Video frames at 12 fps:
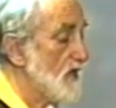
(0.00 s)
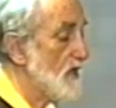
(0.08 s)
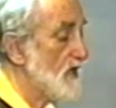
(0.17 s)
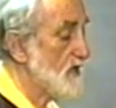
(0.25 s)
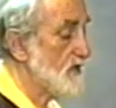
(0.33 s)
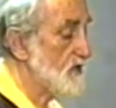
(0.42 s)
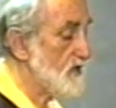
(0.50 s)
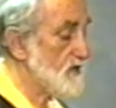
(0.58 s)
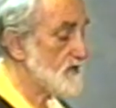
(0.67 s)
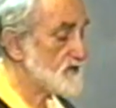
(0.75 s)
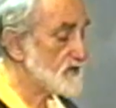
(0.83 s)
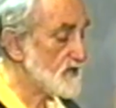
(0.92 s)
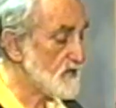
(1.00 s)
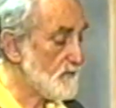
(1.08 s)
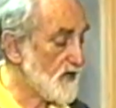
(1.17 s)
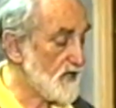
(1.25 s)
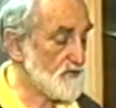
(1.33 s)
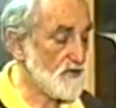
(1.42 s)
and he is in the
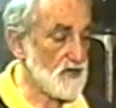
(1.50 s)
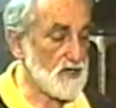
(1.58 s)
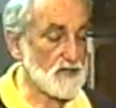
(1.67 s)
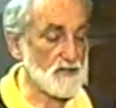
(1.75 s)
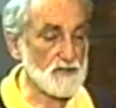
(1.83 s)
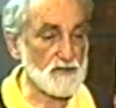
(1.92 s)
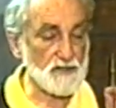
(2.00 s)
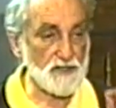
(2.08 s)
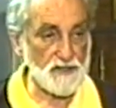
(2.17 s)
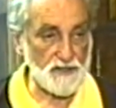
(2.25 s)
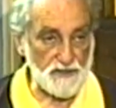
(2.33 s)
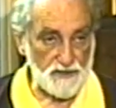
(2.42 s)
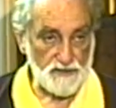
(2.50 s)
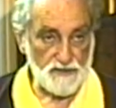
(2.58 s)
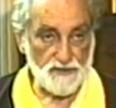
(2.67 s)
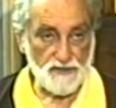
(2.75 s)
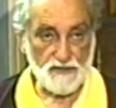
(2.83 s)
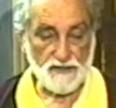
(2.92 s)
patriarchal
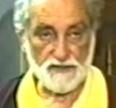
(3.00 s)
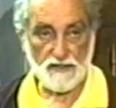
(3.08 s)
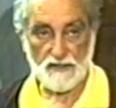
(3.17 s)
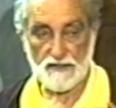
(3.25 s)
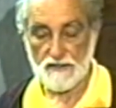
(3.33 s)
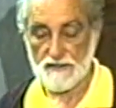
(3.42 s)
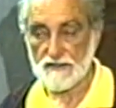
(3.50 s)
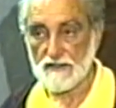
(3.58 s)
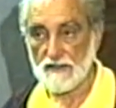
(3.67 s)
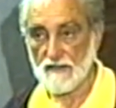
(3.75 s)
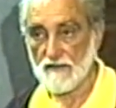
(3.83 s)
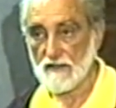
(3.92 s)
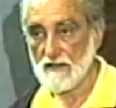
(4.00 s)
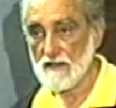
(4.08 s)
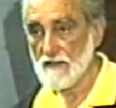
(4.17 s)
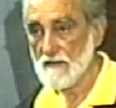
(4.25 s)
lineage, still living.